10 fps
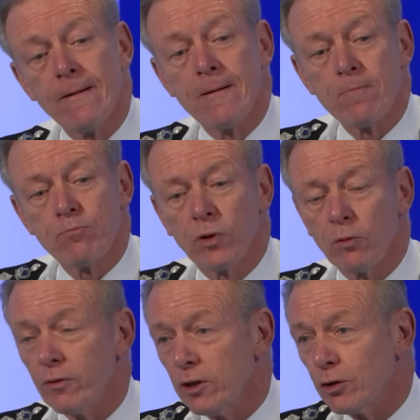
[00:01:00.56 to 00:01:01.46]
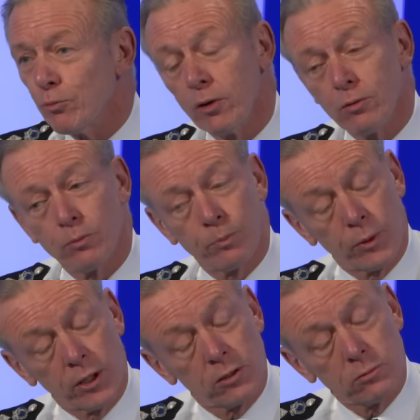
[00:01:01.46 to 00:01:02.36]
How did but you know that was going to be my next
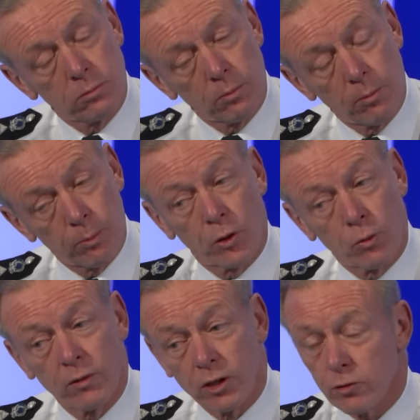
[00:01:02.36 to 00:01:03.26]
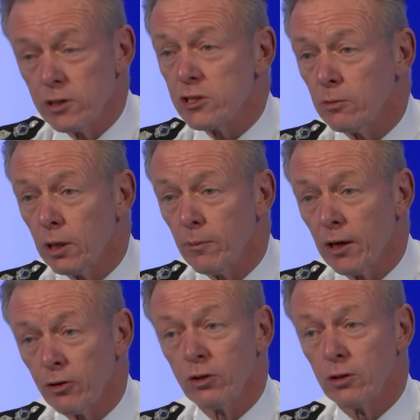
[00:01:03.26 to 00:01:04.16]
but, question, Sir Bernard? But we've increased them by
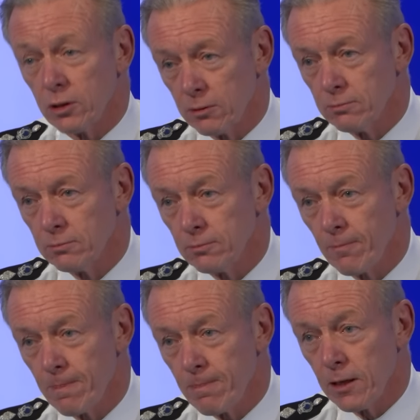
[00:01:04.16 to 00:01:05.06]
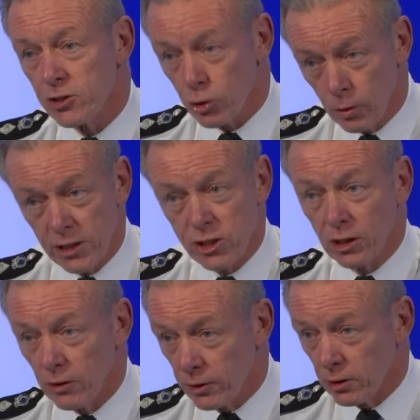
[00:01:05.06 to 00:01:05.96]
about a third. Mm. That's quite a
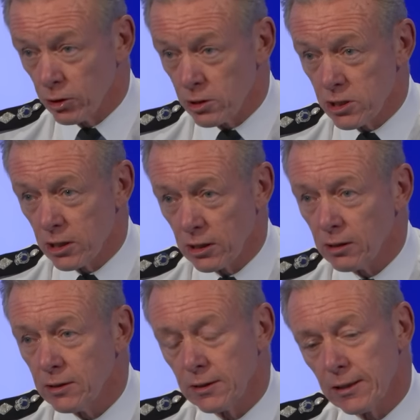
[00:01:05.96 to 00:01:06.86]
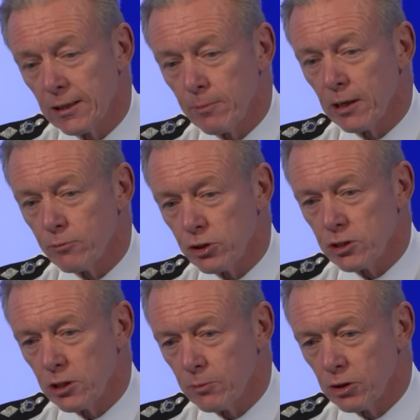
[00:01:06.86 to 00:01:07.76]
significant undertaking, uh, but I'm
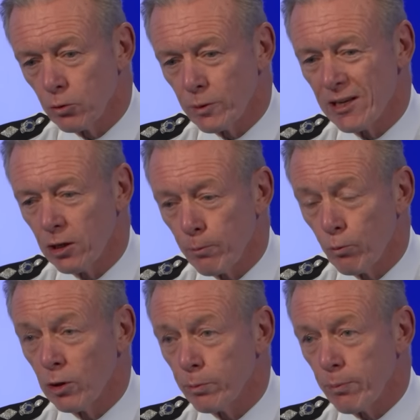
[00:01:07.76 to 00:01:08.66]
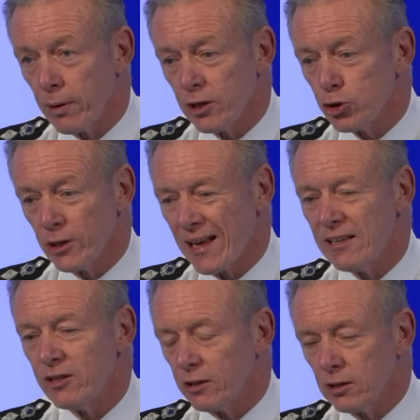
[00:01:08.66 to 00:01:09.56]
determined that we are well prepared should
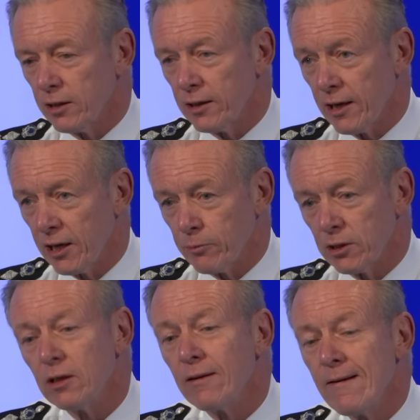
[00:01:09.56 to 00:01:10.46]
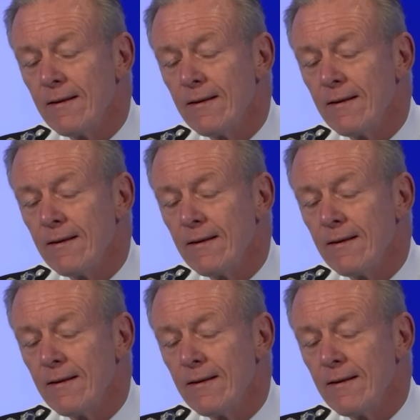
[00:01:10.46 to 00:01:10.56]
anything like that happen here.